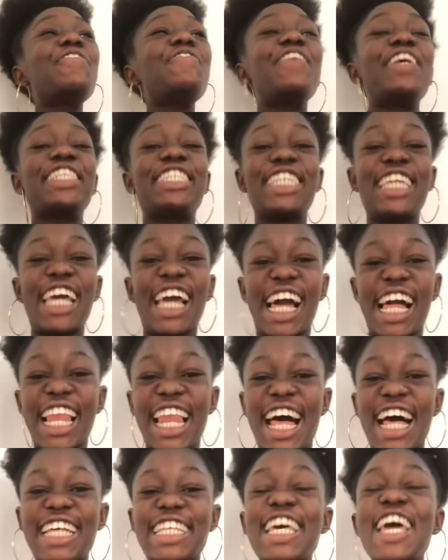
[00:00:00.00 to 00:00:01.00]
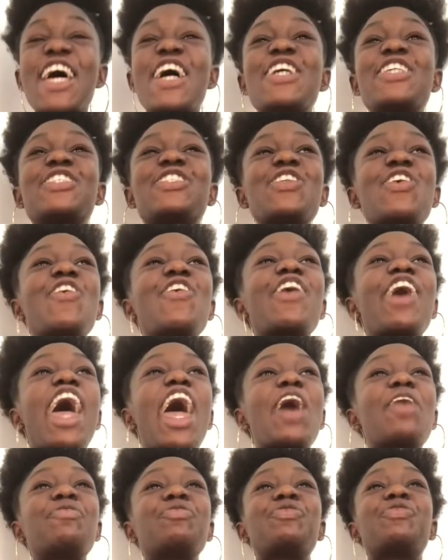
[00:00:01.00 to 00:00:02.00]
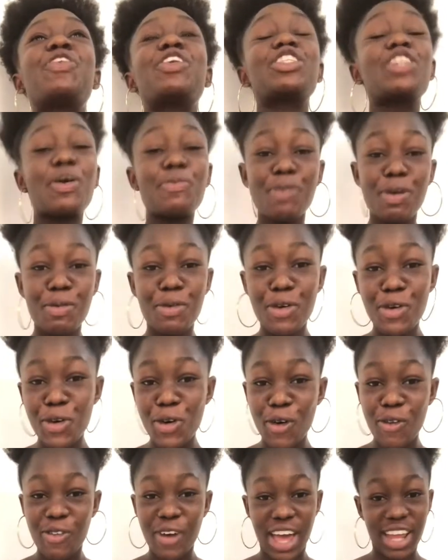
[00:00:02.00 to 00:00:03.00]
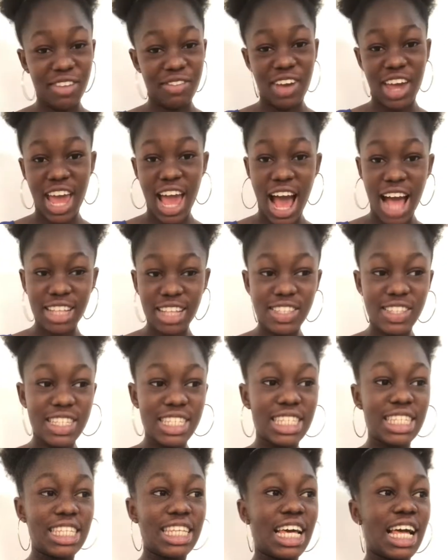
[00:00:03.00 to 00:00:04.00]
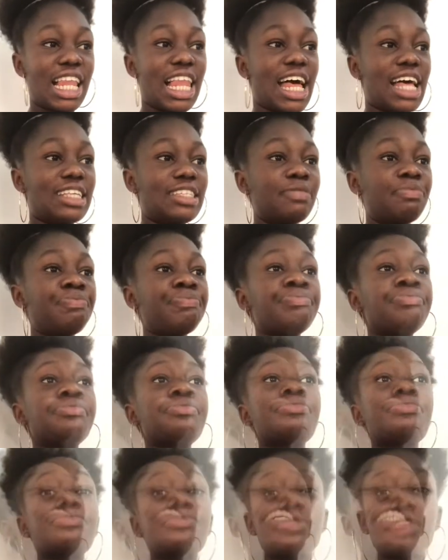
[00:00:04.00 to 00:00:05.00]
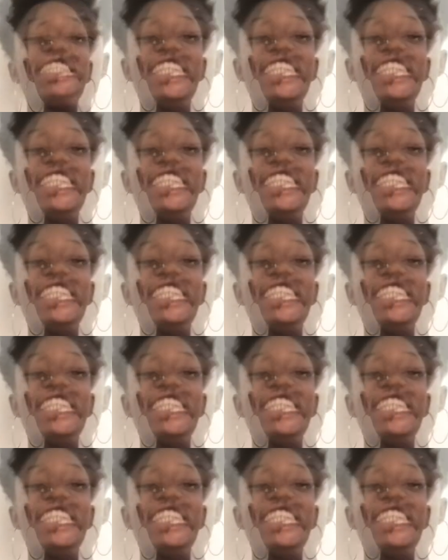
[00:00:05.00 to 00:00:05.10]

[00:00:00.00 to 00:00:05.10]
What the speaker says: in class. So for some people who find it very hard to listen in class, for some